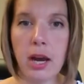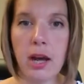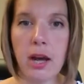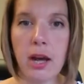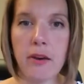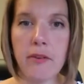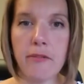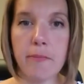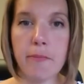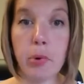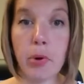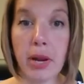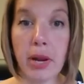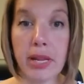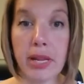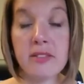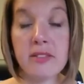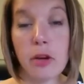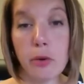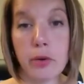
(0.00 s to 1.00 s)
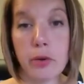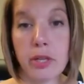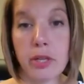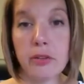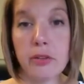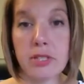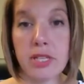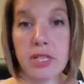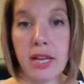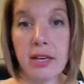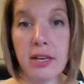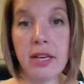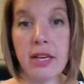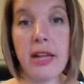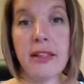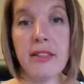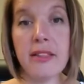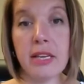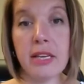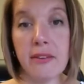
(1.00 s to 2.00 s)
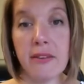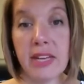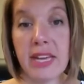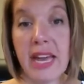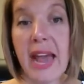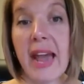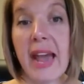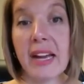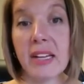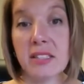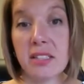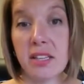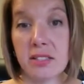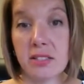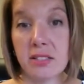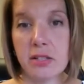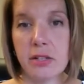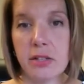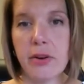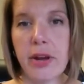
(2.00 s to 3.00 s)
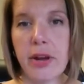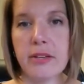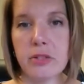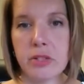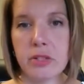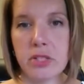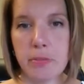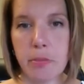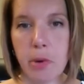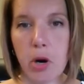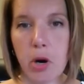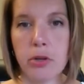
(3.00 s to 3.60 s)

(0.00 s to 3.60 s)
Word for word: of brands owning their data and then giving access to their agency